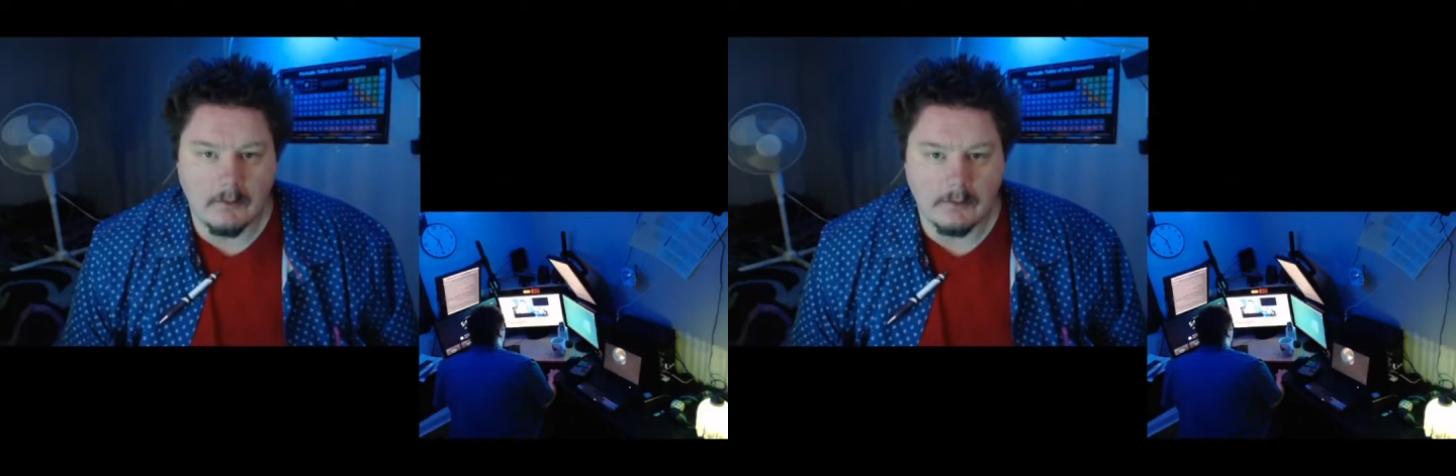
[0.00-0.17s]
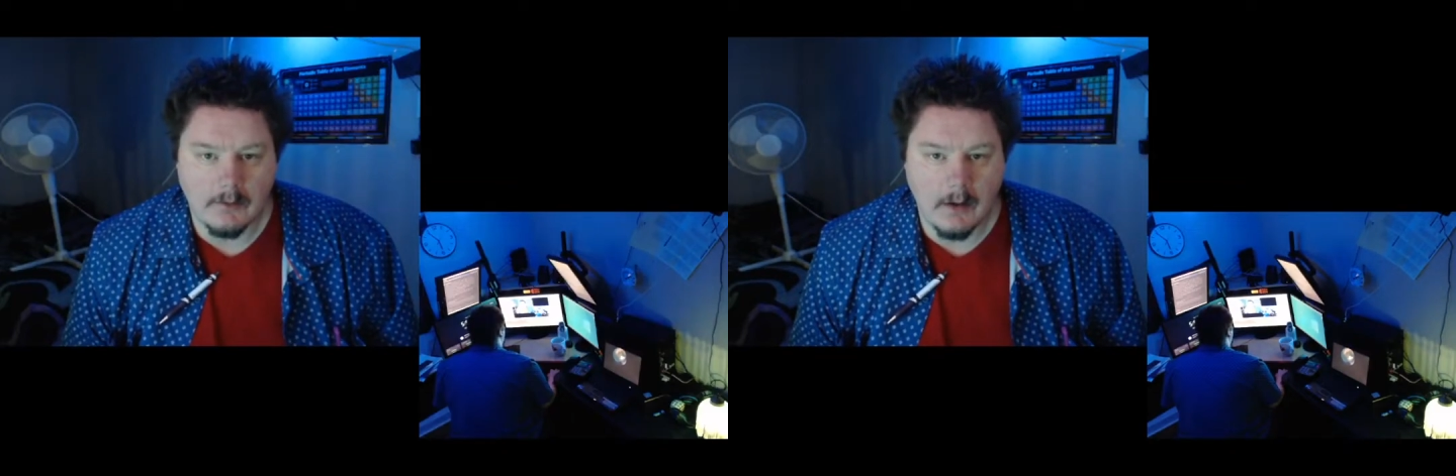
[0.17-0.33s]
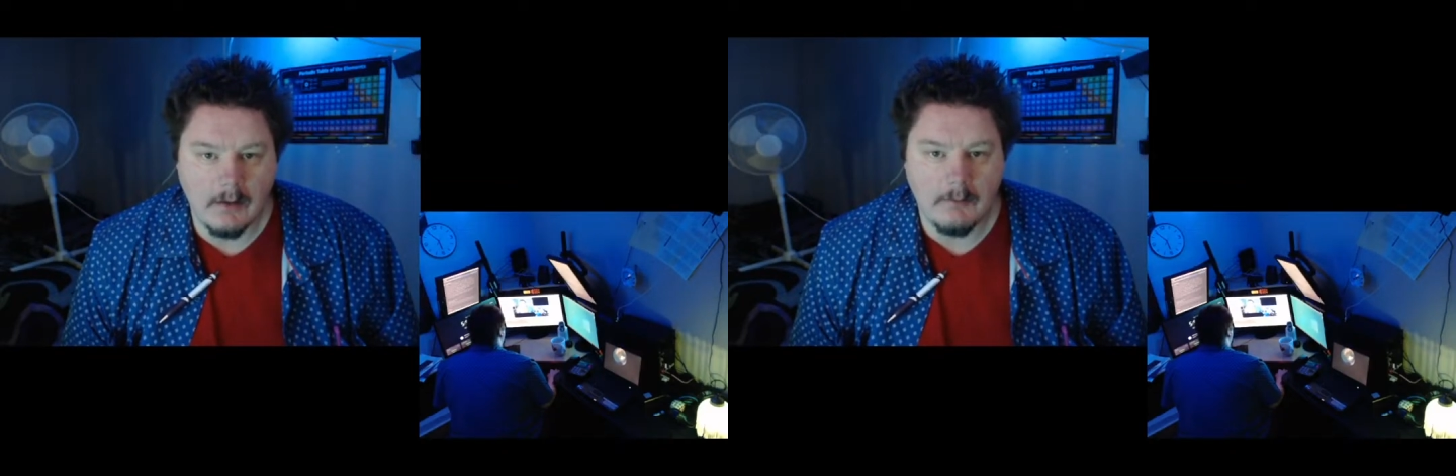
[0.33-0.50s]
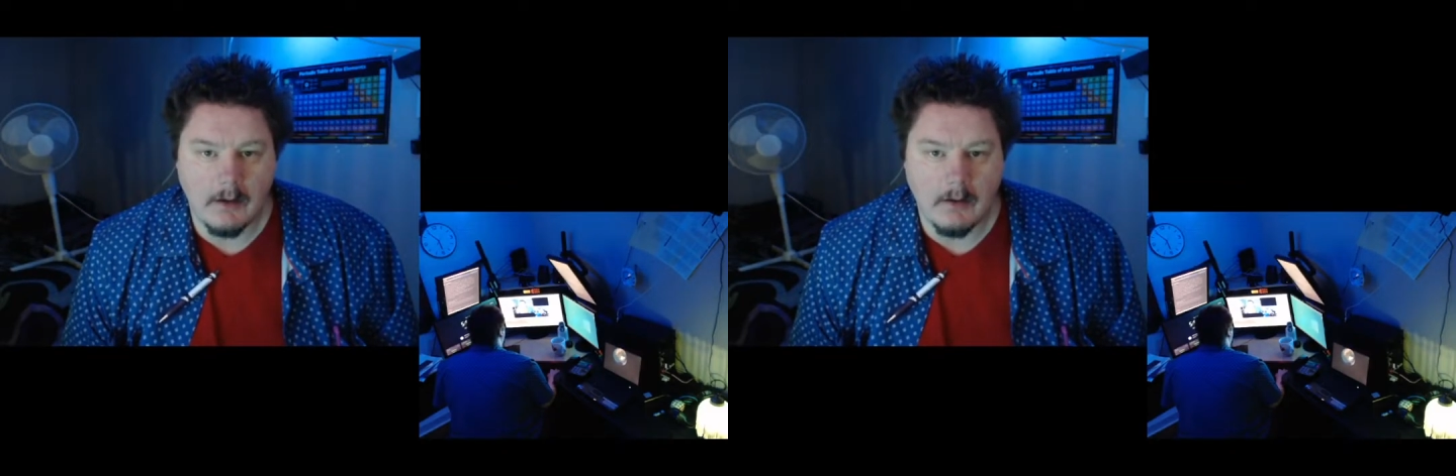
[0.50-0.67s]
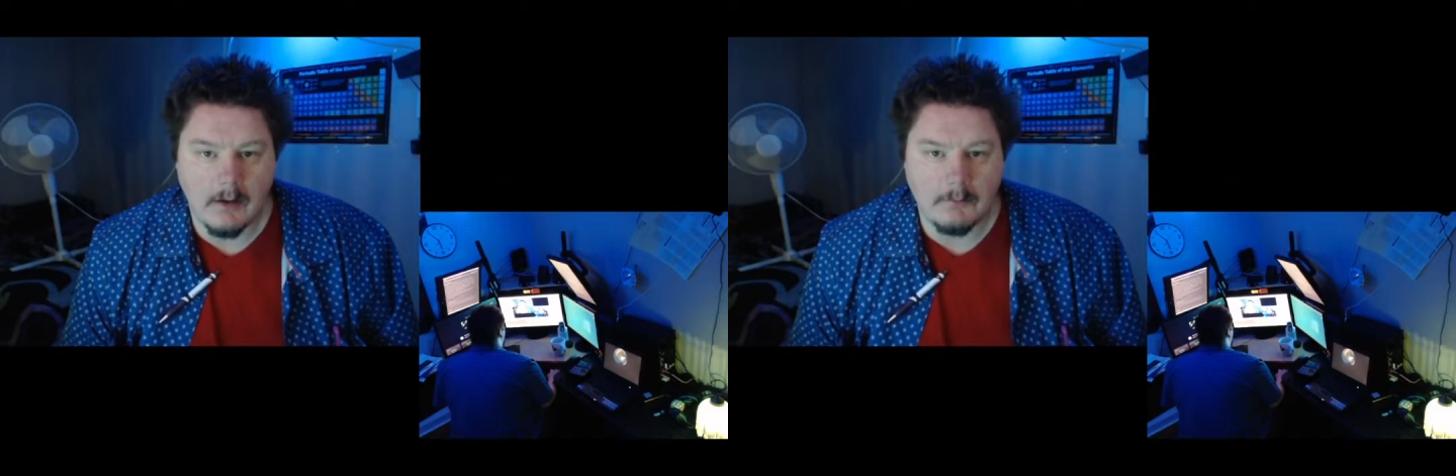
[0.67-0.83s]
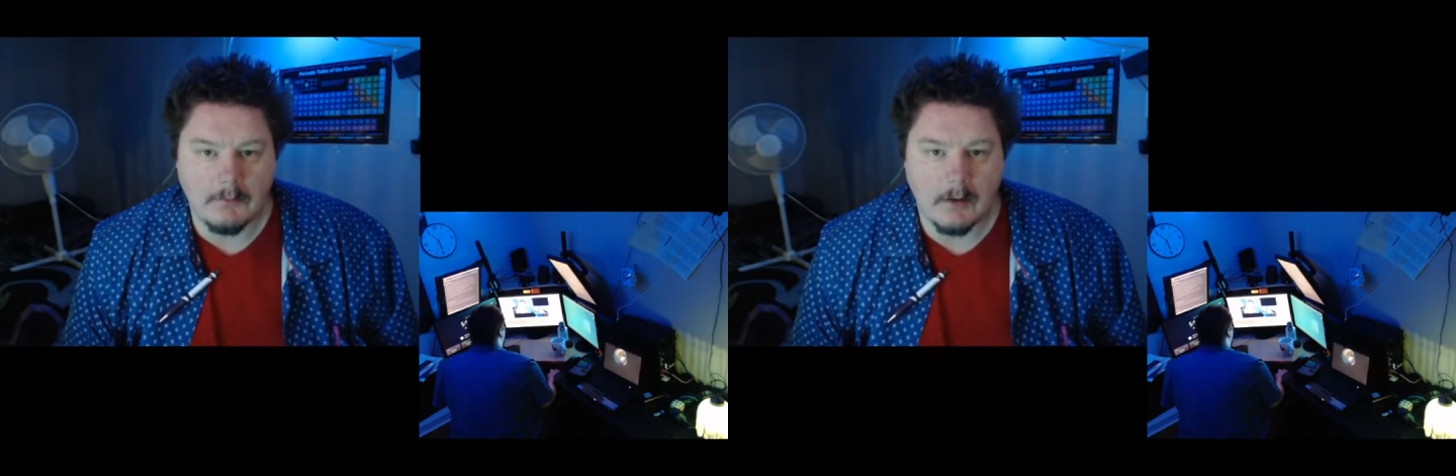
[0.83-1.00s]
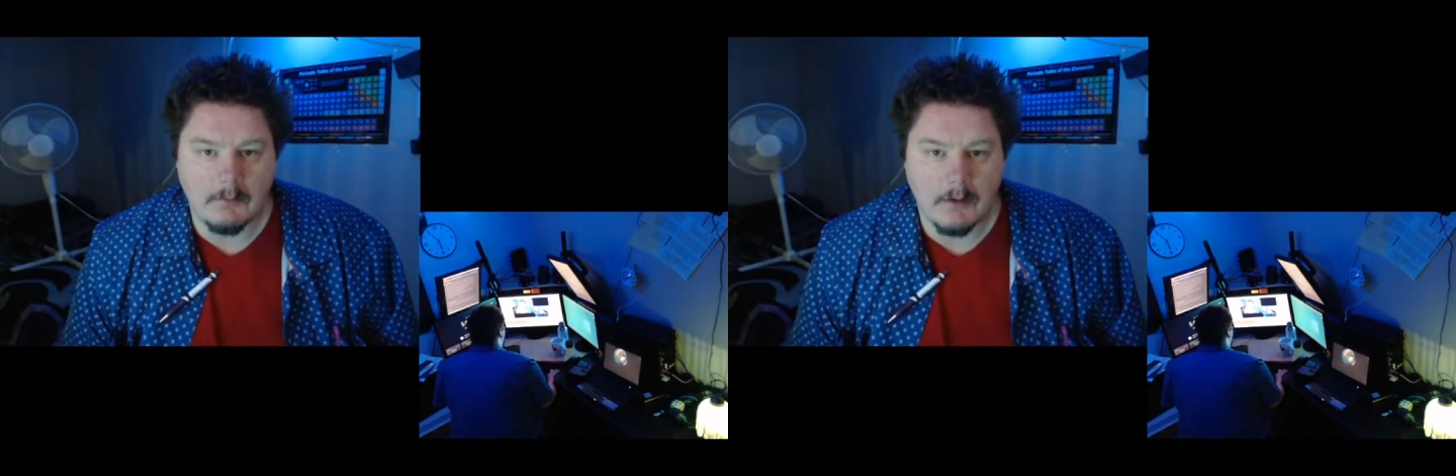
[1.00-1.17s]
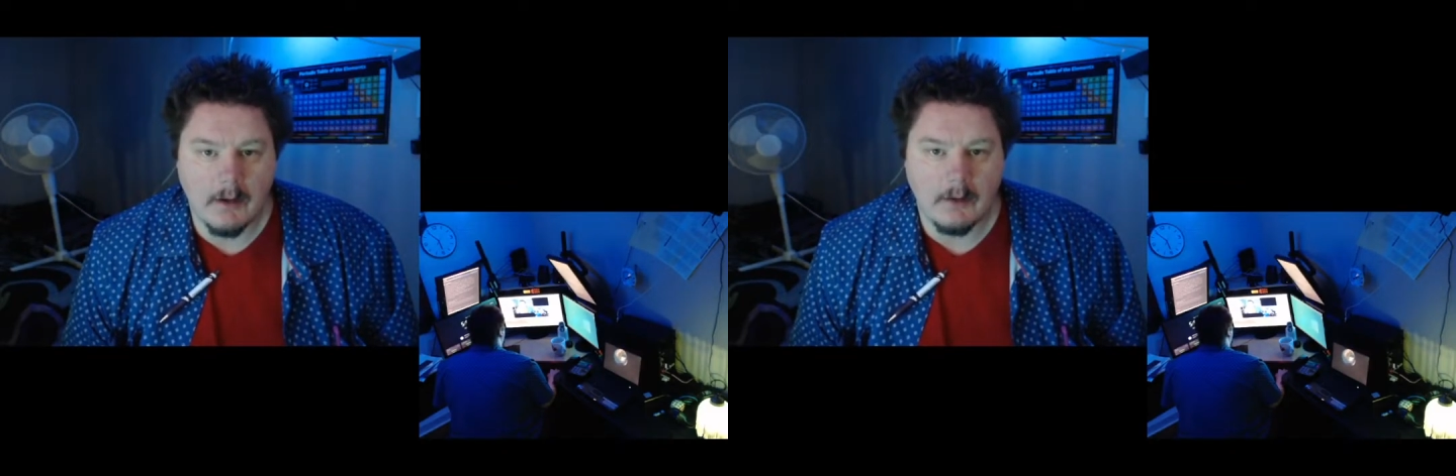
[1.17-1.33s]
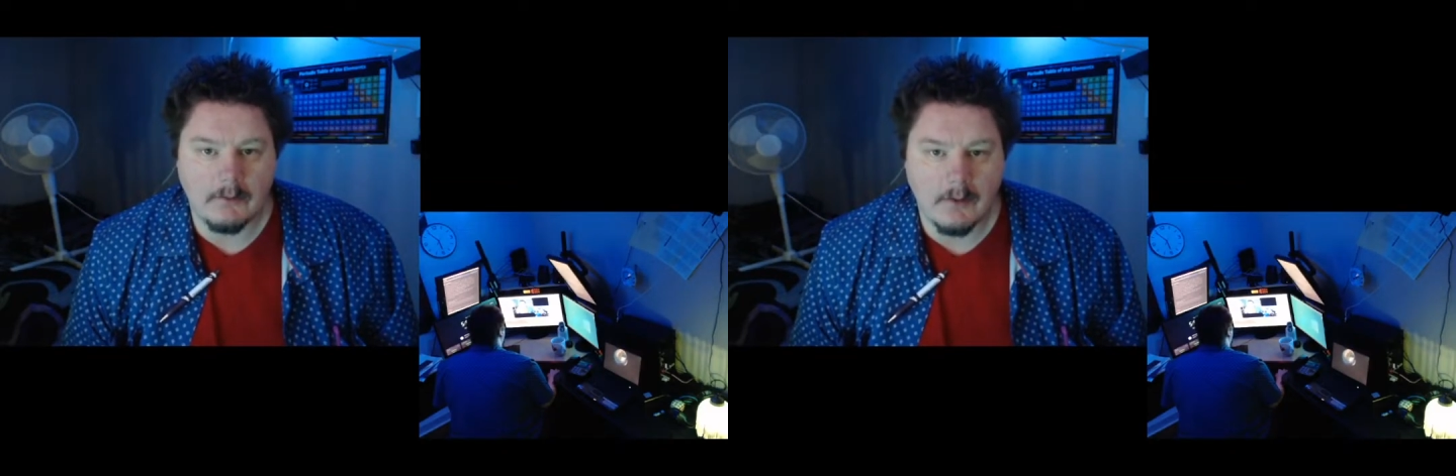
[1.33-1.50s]
CBMD
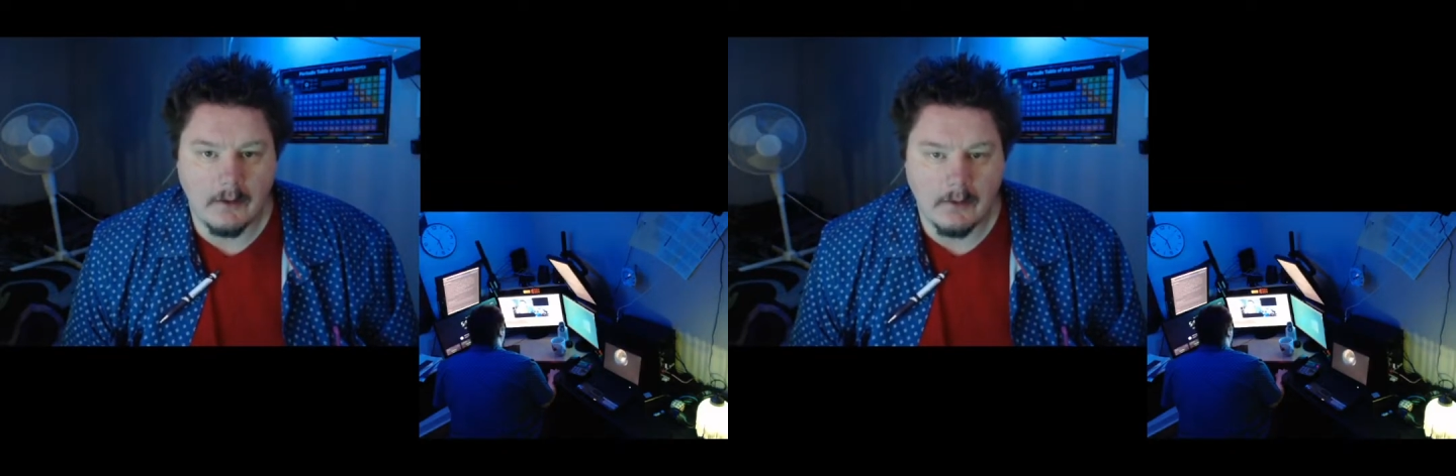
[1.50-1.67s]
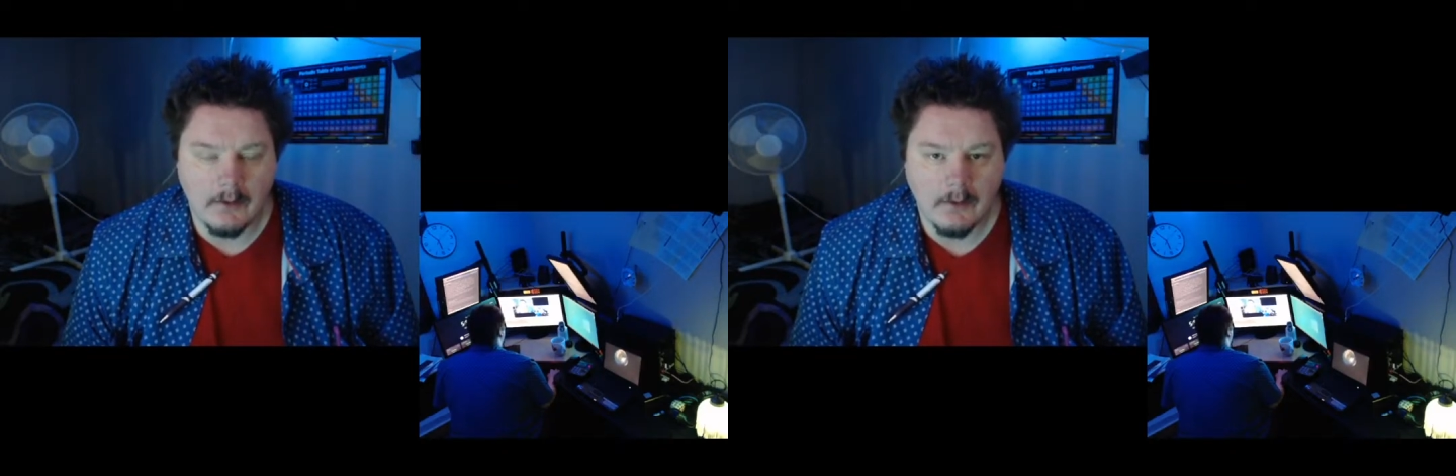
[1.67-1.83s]
PhD,